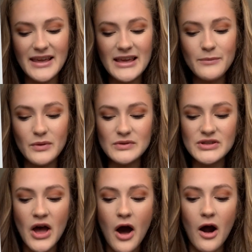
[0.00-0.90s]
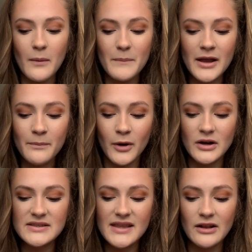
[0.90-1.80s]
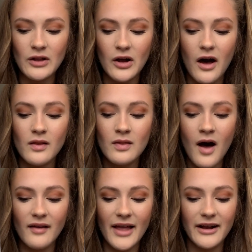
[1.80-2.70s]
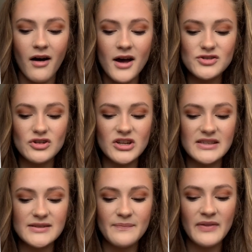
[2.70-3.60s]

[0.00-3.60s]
Emus are big birds that look a lot like ostriches.